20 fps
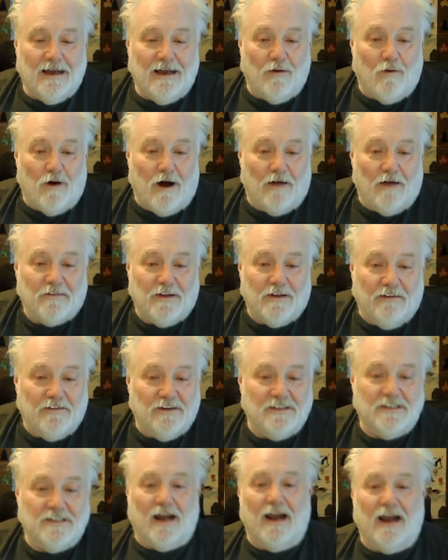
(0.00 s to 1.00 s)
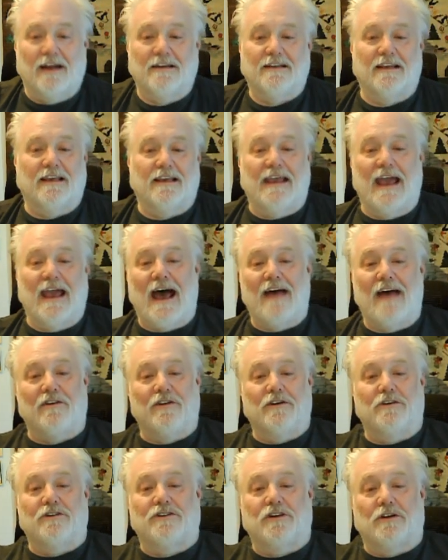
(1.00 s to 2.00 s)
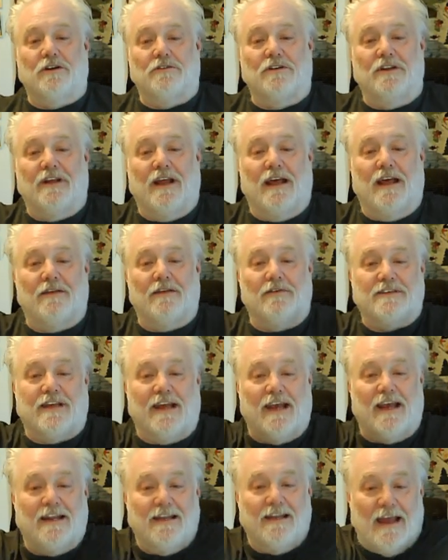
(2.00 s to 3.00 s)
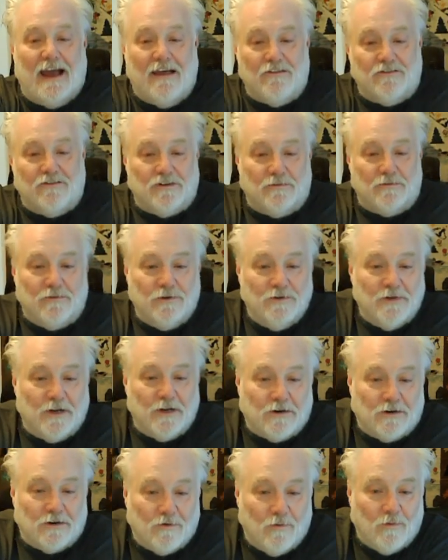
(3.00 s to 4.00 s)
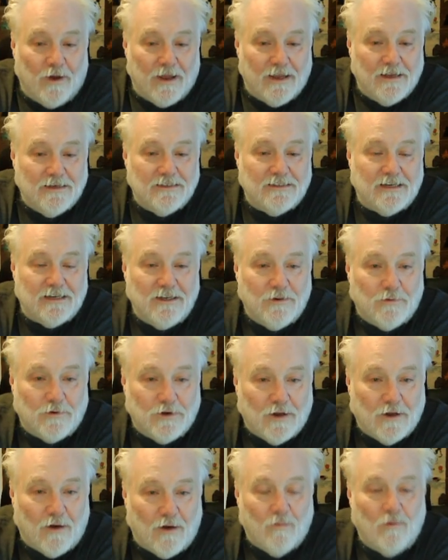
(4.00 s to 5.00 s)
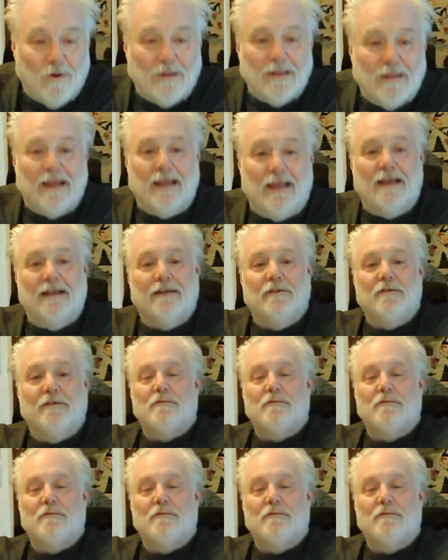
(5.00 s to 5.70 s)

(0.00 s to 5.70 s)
How often I've desired to gather your children together as a hen gathers her brood under her wings, and you were not willing